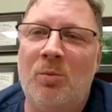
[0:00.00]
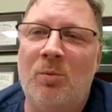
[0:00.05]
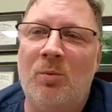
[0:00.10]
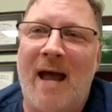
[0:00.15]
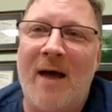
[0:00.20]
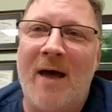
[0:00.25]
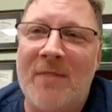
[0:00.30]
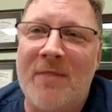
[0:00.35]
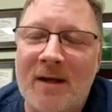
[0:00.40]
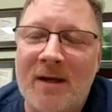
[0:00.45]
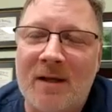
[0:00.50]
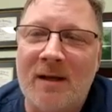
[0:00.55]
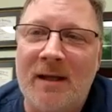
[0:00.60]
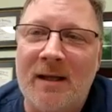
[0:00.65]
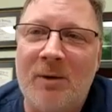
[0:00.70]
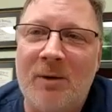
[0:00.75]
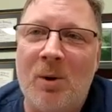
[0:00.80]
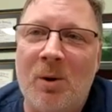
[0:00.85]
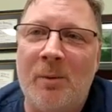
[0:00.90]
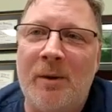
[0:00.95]

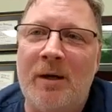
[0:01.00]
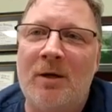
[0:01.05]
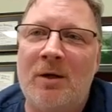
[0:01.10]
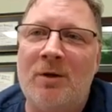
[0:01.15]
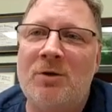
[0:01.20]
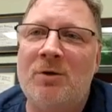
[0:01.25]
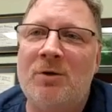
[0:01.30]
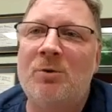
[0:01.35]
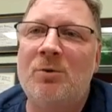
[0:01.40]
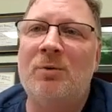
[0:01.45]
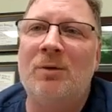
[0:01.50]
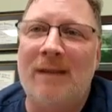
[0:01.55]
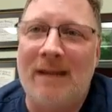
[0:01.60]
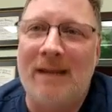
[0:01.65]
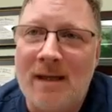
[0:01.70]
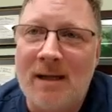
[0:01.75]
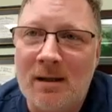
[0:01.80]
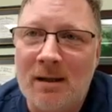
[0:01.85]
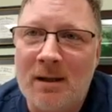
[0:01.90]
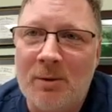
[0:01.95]
ethically what we can do,
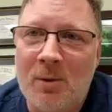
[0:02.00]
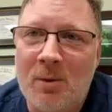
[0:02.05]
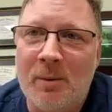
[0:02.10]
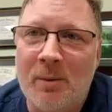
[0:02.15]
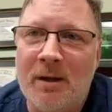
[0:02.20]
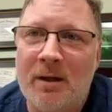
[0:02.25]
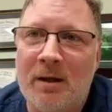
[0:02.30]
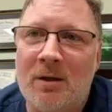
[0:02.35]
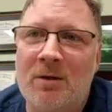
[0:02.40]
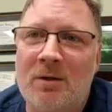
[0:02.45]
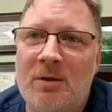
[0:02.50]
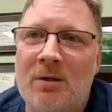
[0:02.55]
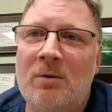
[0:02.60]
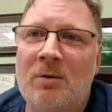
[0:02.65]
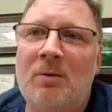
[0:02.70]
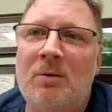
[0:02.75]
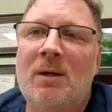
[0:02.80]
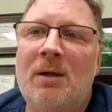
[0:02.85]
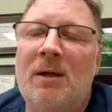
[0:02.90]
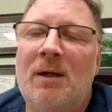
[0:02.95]
legally what we can
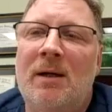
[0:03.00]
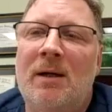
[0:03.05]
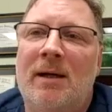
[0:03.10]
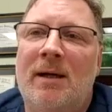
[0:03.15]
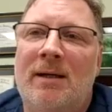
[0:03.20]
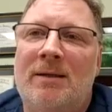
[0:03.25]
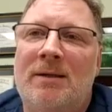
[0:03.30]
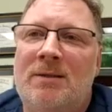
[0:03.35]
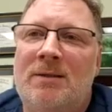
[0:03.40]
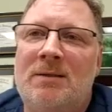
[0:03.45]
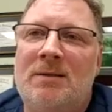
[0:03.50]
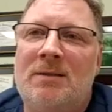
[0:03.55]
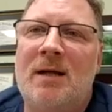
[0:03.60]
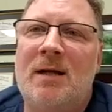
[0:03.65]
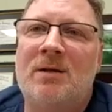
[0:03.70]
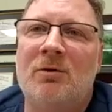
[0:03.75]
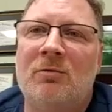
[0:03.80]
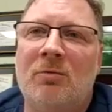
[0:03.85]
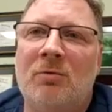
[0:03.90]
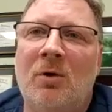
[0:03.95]
do. It's just
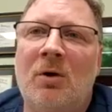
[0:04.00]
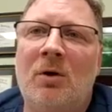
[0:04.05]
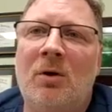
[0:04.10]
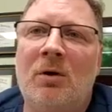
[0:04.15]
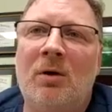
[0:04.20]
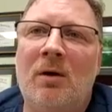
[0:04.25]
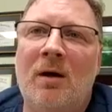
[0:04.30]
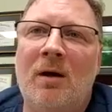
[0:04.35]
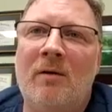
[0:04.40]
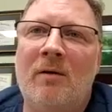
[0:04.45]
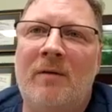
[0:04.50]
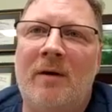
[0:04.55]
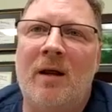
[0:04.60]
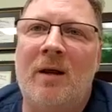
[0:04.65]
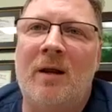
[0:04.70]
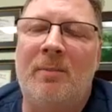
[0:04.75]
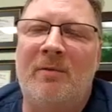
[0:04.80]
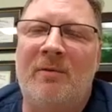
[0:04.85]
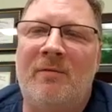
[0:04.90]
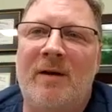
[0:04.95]
not the role of
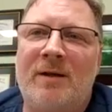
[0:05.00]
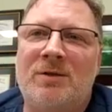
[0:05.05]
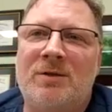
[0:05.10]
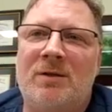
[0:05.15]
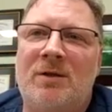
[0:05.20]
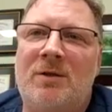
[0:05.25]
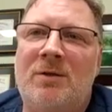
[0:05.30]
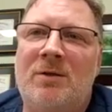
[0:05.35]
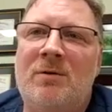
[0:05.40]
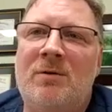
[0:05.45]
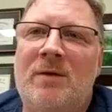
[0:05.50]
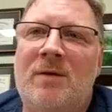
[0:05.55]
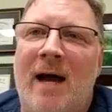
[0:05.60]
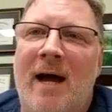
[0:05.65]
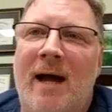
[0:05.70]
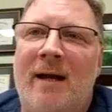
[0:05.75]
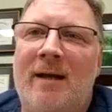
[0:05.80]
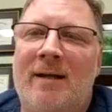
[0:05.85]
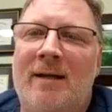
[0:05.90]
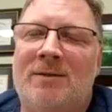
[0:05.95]
another profession to do that.
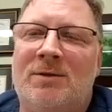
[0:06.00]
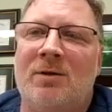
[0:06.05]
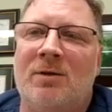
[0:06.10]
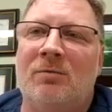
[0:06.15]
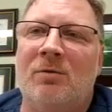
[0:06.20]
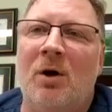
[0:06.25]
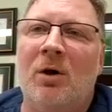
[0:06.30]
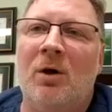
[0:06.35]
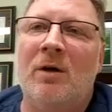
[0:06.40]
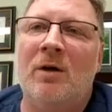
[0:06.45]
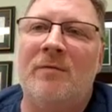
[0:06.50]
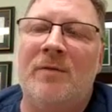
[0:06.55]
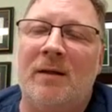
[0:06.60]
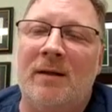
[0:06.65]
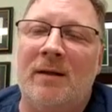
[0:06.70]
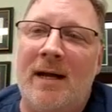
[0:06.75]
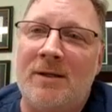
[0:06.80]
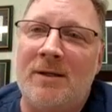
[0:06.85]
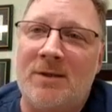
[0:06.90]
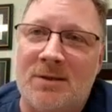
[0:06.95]
It's the role of the
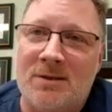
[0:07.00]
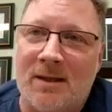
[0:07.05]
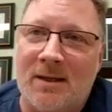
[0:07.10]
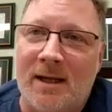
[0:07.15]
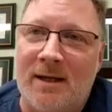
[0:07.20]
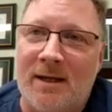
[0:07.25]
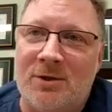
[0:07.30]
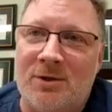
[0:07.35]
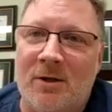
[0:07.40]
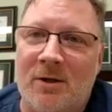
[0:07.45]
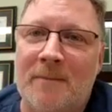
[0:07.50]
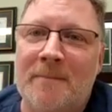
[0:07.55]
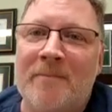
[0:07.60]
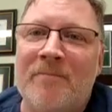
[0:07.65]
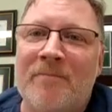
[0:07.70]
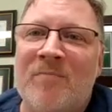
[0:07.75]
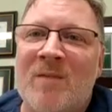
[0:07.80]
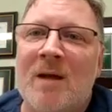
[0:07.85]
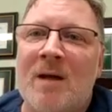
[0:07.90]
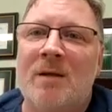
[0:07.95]
legislature
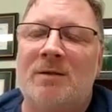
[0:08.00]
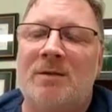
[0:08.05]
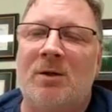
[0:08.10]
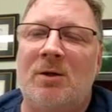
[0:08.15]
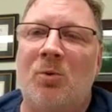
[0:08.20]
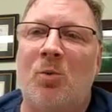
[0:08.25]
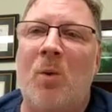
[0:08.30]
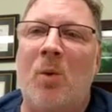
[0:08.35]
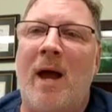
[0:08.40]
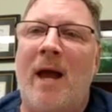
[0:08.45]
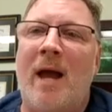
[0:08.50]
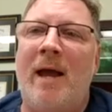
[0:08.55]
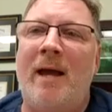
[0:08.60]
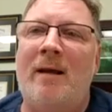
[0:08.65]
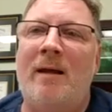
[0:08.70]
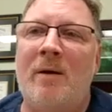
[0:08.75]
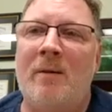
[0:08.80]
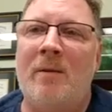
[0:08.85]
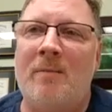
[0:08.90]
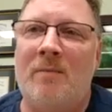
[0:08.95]
to weigh
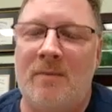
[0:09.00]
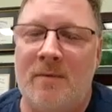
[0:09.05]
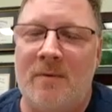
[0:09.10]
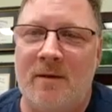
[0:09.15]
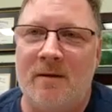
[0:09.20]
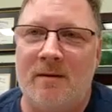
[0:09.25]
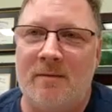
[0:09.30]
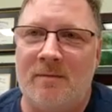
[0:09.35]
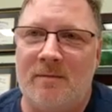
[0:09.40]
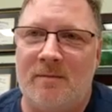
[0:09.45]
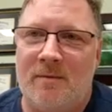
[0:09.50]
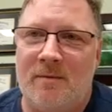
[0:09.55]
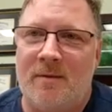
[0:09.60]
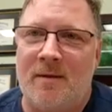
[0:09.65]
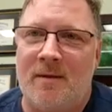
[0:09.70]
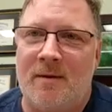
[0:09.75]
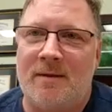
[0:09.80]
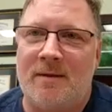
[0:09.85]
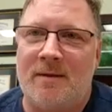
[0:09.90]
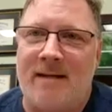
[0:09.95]
the
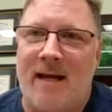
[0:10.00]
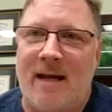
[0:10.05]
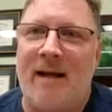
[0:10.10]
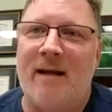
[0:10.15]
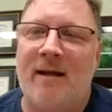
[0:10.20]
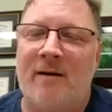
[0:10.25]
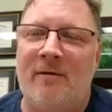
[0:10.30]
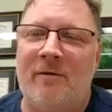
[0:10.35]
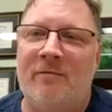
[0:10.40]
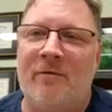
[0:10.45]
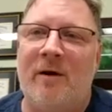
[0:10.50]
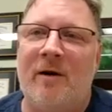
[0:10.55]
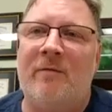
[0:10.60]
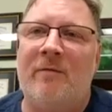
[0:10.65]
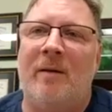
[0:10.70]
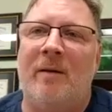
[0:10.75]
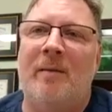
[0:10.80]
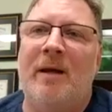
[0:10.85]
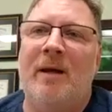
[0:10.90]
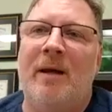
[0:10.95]
data in front of
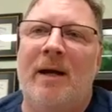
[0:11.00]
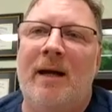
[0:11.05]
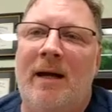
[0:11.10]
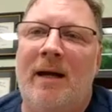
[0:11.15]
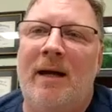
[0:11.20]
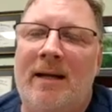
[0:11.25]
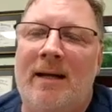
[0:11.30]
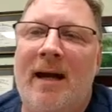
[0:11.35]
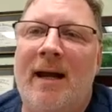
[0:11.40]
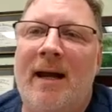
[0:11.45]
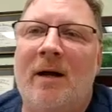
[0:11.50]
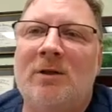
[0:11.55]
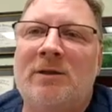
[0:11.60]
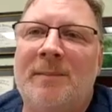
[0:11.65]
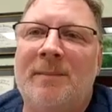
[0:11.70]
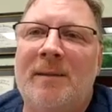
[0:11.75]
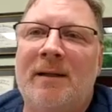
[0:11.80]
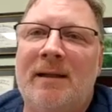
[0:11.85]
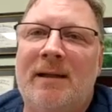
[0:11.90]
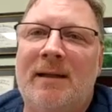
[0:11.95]
them, and they
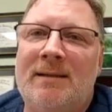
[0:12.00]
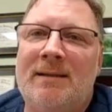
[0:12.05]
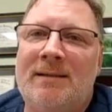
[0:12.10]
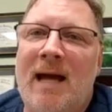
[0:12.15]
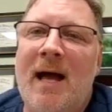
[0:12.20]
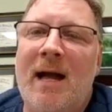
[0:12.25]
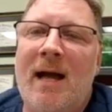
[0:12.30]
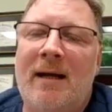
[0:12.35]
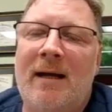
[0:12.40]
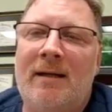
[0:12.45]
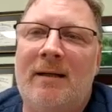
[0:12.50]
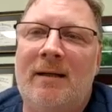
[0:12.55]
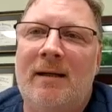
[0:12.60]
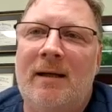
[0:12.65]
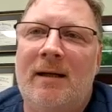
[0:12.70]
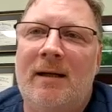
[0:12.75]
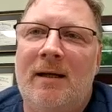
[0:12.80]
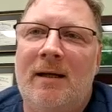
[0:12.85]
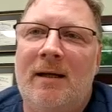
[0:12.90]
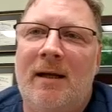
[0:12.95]
ultimately decide.
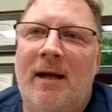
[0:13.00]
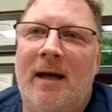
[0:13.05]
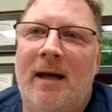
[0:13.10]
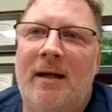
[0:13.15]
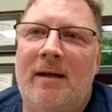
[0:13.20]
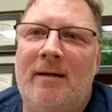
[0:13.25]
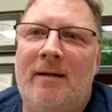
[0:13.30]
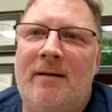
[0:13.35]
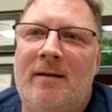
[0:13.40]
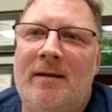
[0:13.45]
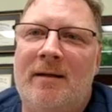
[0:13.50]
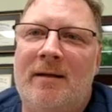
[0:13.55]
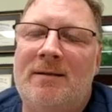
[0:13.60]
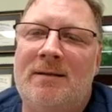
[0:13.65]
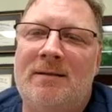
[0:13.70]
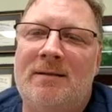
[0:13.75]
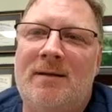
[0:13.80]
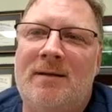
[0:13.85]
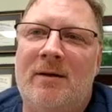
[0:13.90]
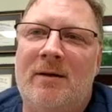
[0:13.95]
And this
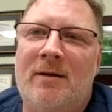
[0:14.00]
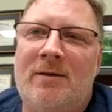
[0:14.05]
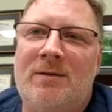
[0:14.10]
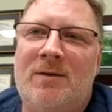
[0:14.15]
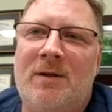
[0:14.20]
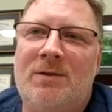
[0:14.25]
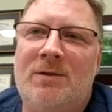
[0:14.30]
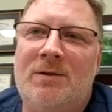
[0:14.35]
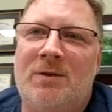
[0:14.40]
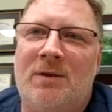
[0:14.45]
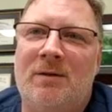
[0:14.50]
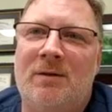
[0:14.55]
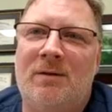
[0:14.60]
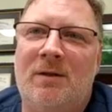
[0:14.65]
is their decision.